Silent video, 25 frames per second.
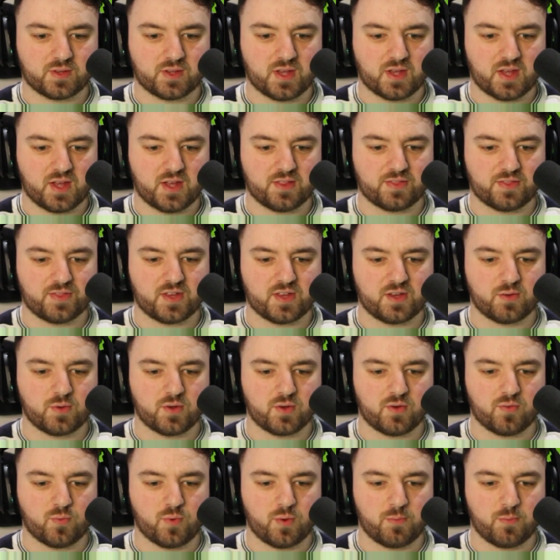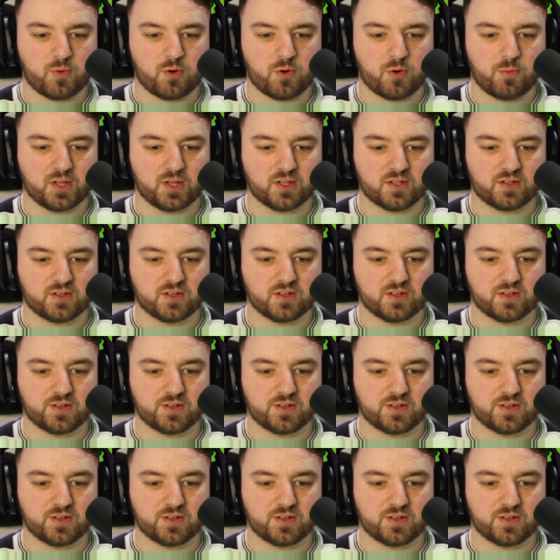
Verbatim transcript: I think we have one more building to